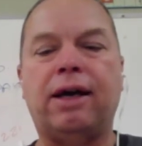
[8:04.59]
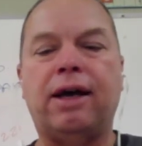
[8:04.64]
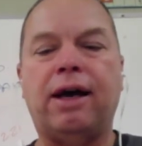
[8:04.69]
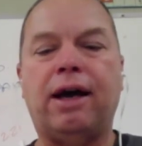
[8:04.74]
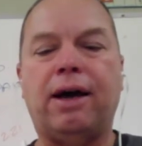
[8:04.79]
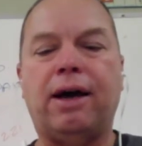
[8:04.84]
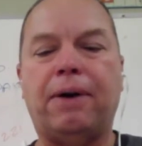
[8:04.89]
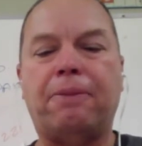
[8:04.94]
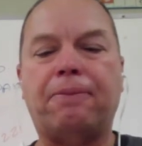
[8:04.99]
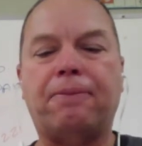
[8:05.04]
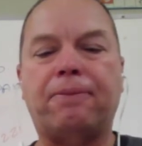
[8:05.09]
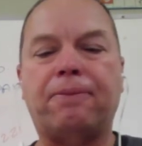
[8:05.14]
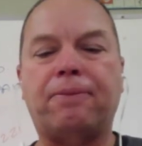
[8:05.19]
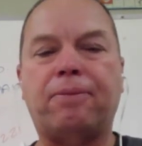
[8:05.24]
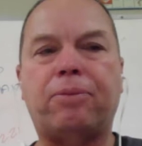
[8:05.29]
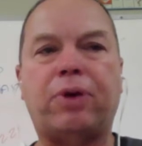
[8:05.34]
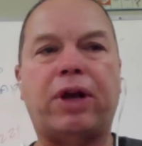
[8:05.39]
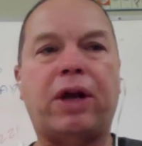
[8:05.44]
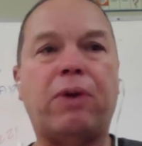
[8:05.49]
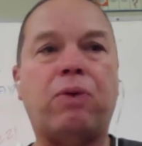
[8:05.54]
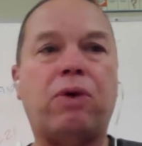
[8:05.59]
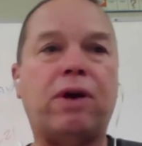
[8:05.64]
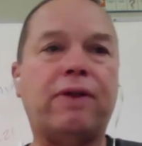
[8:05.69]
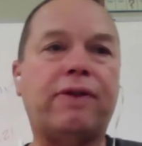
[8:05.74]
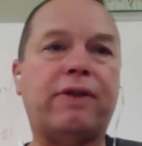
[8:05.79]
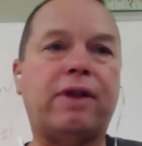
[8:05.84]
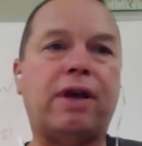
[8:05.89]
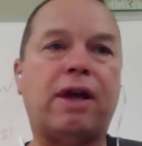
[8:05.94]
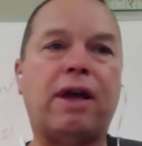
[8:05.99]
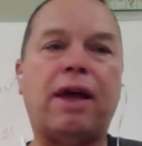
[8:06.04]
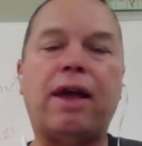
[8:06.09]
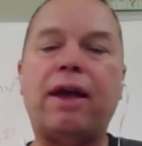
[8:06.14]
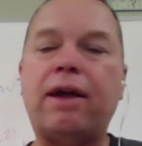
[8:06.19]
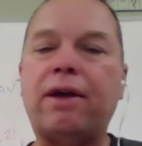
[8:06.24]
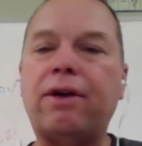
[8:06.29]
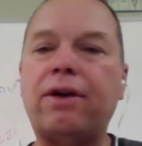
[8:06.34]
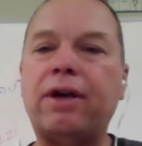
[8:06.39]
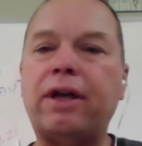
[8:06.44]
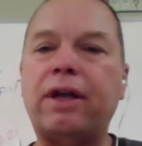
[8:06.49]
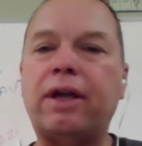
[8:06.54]
But I want the
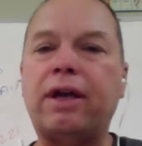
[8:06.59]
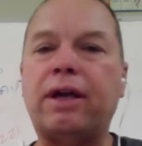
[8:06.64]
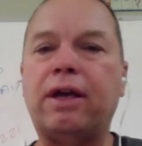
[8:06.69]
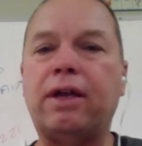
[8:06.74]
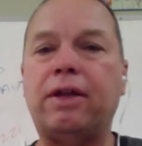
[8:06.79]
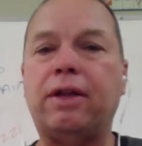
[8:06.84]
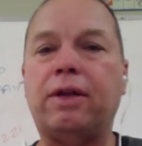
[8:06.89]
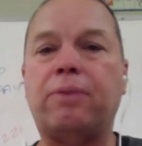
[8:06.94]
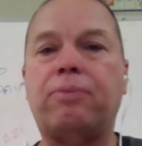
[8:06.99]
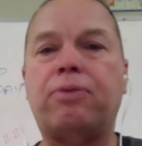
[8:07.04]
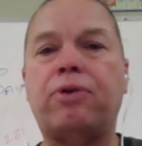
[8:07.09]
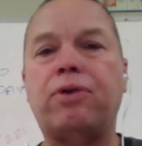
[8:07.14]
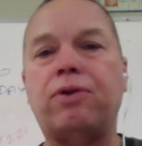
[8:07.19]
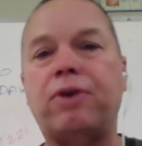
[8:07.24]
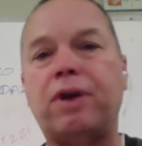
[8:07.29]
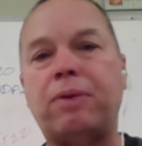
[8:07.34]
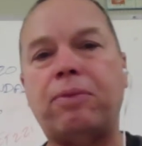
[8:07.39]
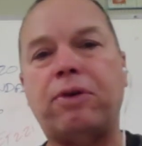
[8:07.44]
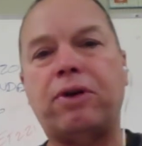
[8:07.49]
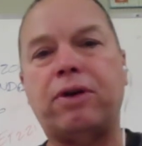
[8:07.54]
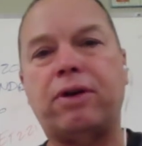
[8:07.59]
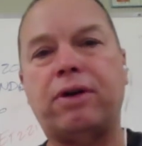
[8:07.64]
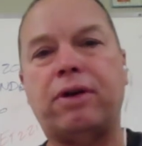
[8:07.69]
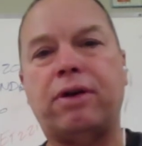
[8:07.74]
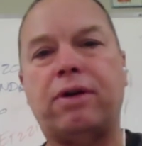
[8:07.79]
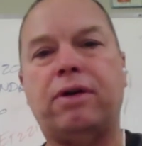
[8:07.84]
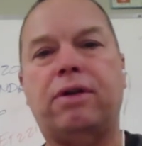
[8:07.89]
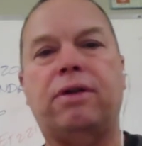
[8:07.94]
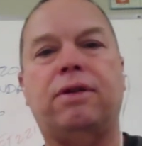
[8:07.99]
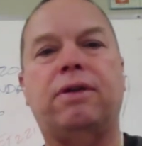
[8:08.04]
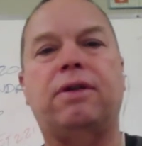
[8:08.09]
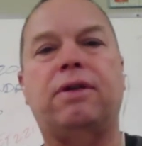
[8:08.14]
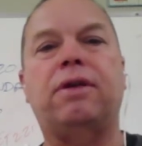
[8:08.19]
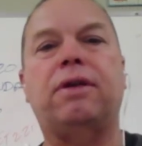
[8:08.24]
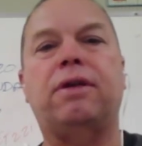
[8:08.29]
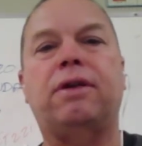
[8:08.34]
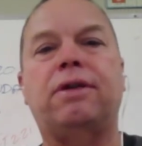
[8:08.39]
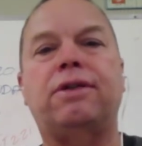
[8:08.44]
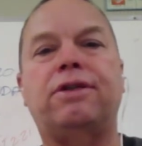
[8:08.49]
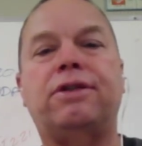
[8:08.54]
area and the perimeter
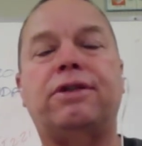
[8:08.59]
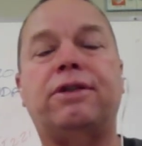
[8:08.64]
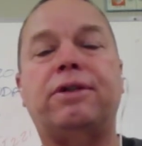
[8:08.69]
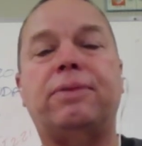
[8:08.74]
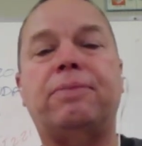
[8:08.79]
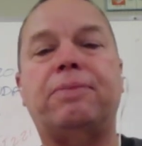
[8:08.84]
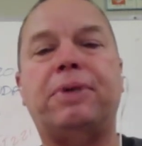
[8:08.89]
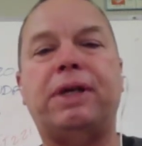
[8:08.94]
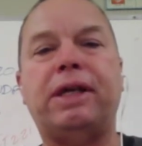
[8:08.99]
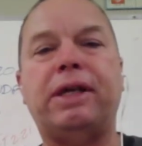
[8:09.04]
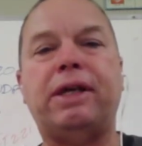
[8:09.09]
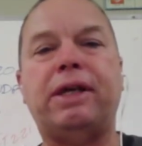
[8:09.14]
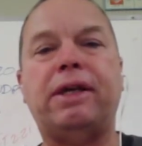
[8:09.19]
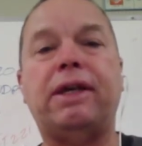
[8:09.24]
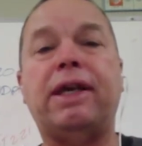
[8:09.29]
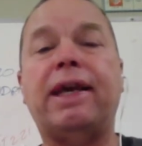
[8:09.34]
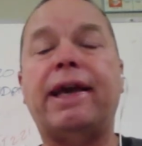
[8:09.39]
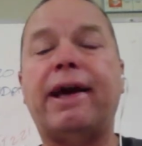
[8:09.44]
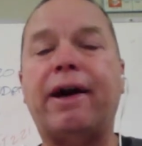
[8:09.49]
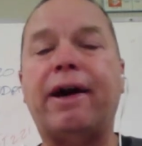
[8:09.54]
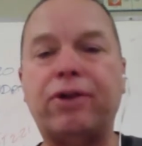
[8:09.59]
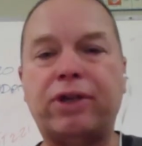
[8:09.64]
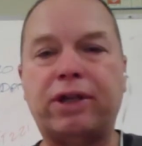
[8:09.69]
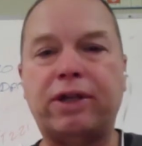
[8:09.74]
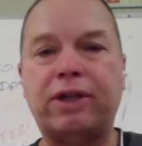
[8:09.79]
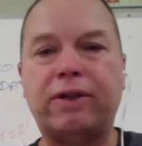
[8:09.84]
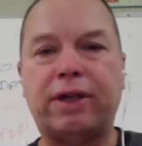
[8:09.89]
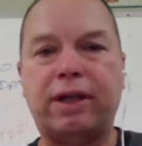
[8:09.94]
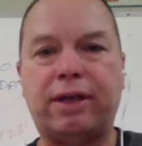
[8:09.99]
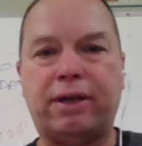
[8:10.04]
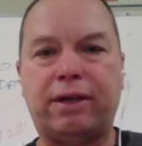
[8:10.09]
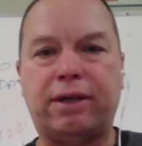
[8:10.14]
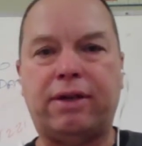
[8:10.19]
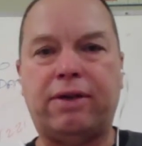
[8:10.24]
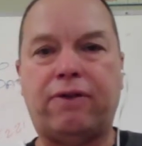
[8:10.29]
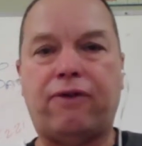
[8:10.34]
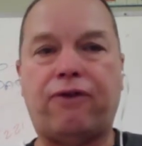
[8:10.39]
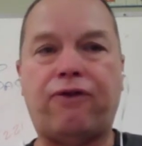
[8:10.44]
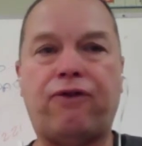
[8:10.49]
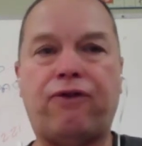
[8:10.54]
to be calculated
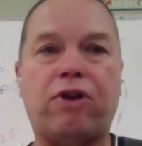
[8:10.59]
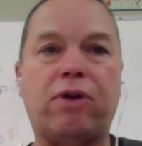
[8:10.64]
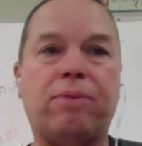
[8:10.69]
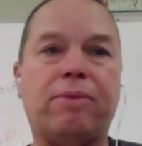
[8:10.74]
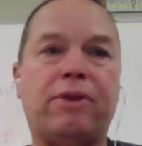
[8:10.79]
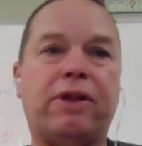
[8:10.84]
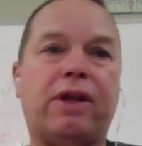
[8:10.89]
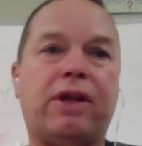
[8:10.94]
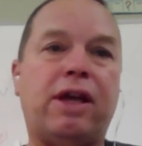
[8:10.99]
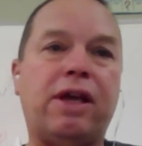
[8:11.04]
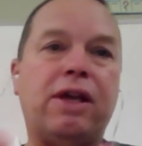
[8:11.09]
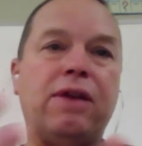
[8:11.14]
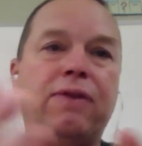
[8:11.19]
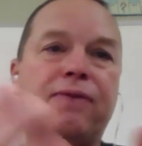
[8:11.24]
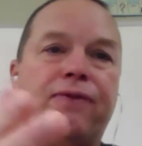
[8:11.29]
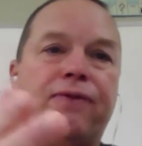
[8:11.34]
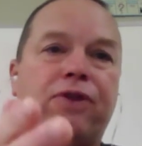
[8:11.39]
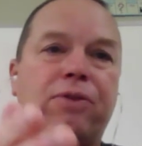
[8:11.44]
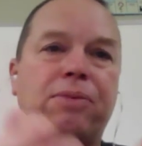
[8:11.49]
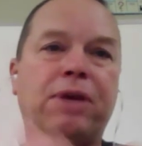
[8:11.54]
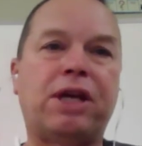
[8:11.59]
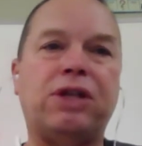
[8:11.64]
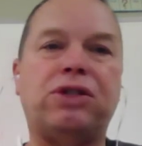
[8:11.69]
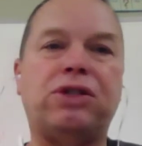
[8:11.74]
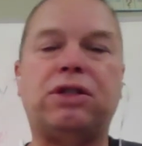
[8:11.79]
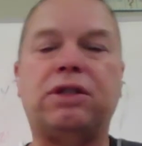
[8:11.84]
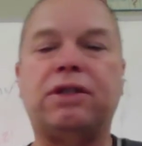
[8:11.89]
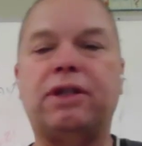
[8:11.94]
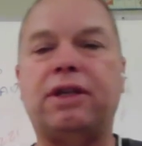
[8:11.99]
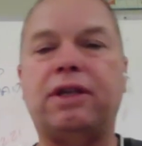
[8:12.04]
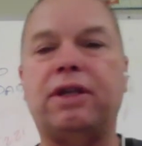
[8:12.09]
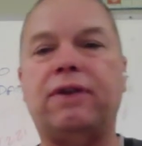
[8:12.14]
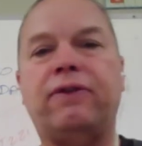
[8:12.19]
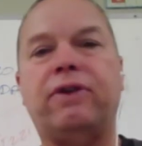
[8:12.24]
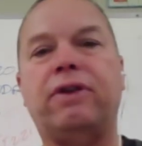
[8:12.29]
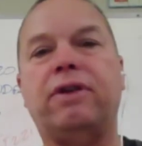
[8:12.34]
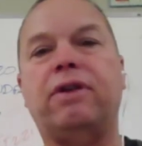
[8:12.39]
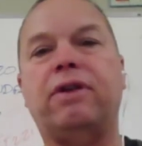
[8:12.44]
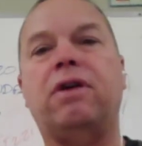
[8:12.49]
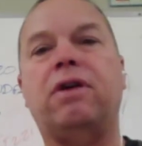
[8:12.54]
from the information
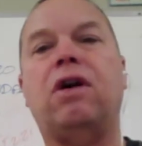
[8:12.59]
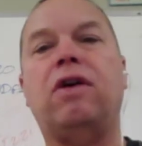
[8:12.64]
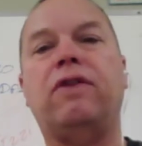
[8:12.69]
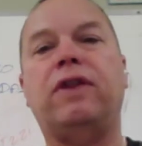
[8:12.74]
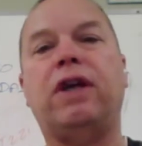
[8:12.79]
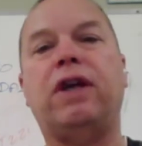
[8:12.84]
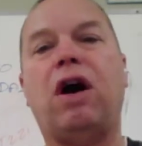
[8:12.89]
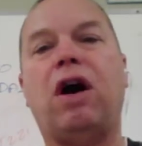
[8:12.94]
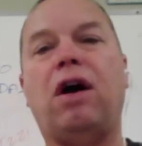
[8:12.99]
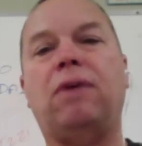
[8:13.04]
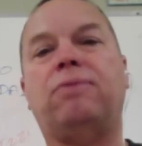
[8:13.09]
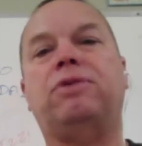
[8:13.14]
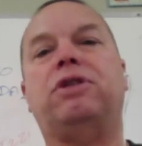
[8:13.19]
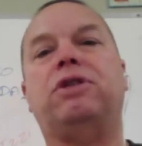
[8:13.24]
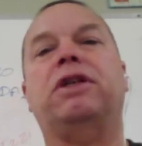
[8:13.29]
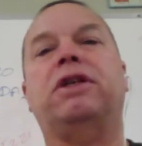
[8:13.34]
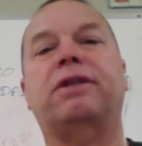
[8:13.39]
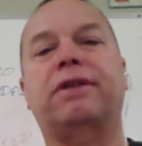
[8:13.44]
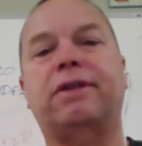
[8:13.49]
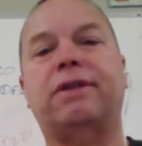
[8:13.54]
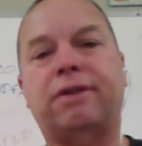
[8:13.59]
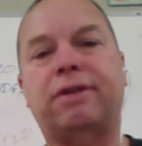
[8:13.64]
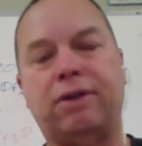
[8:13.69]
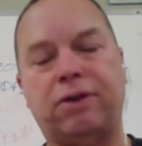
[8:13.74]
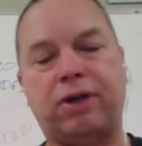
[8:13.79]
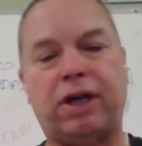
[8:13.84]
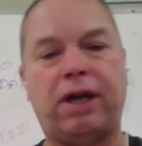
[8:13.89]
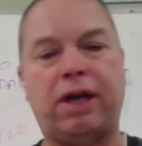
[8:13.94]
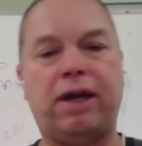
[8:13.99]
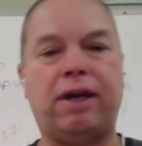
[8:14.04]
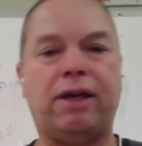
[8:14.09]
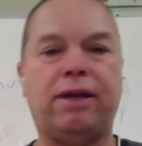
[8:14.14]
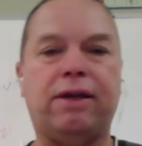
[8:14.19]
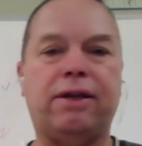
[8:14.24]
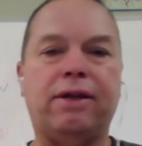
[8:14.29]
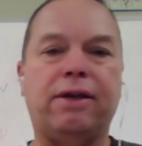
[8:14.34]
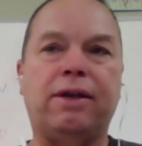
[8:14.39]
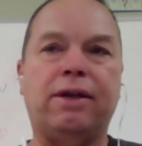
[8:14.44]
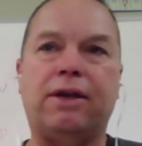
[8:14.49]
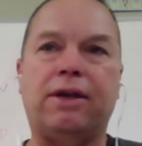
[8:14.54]
given on the object, okay?
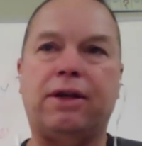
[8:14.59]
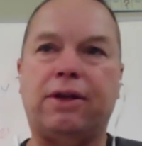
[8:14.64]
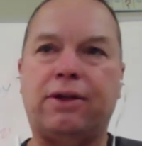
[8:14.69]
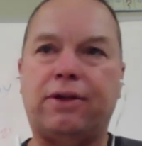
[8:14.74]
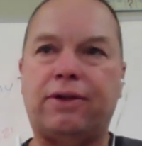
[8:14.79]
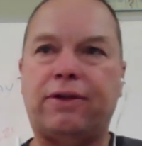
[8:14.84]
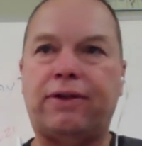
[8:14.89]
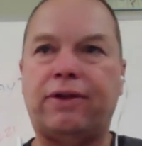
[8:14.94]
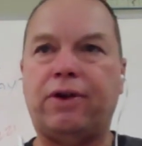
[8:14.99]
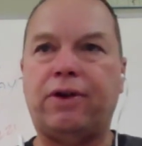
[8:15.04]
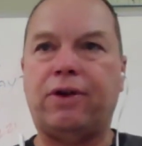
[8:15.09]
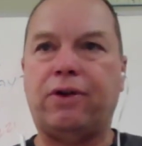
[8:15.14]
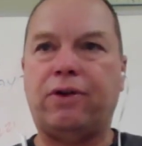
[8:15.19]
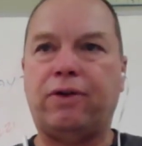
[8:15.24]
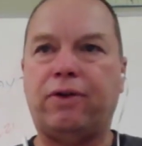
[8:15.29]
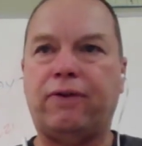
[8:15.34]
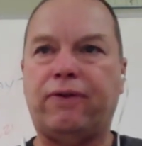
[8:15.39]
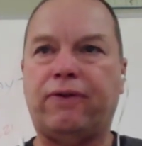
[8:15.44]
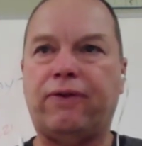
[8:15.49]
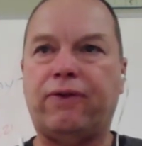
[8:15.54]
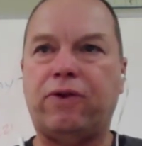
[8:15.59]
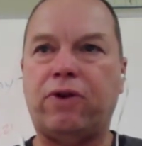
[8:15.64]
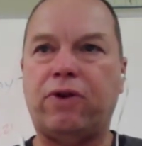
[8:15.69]
So, for